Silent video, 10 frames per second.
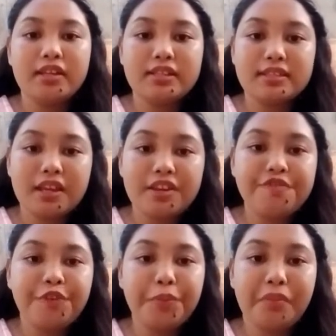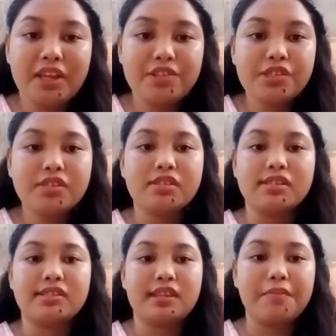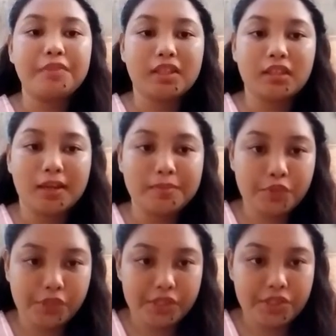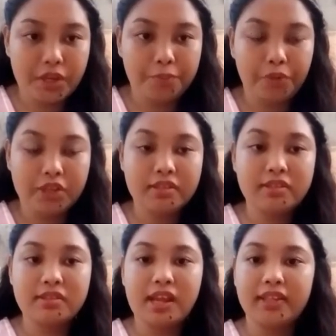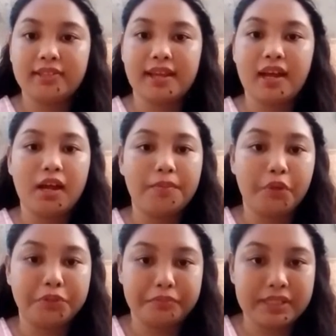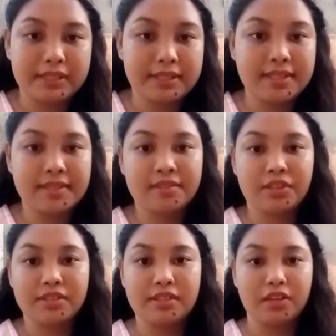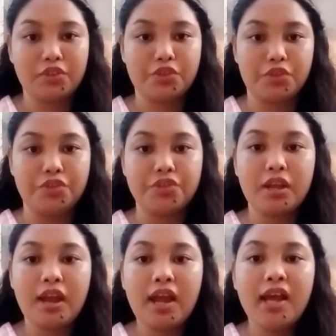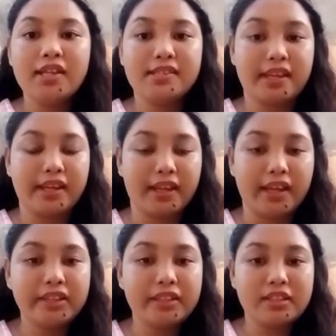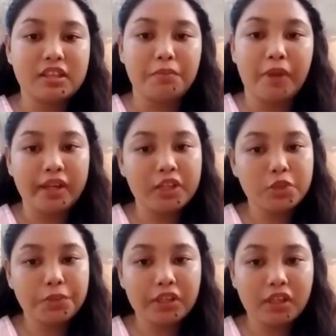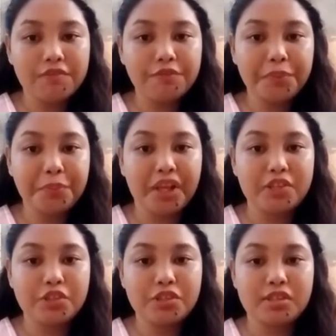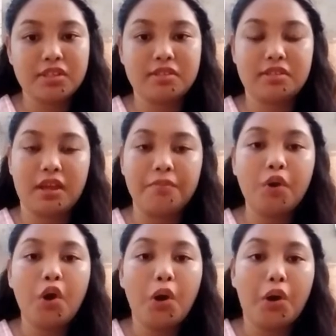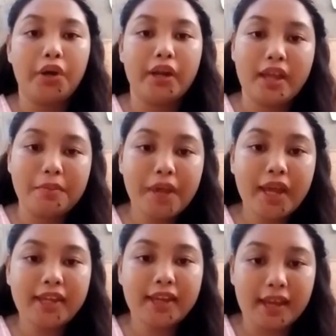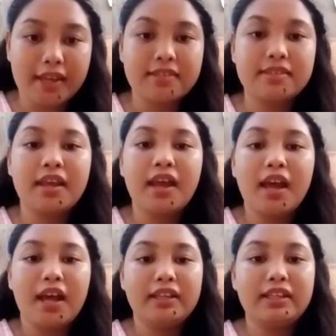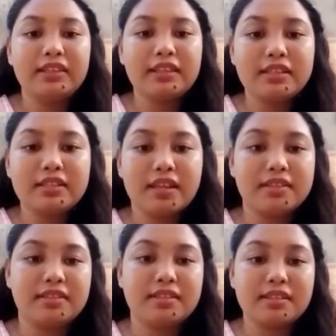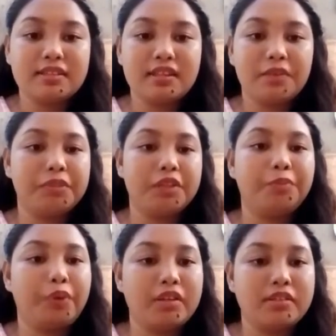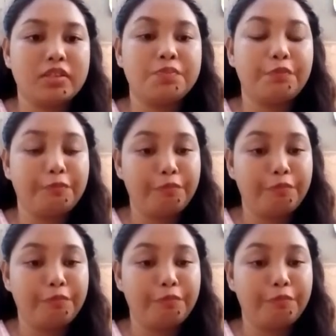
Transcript: is an information system that captures and processes data about business transactions. Second is the Management Information System or MIS, and it is a system that processes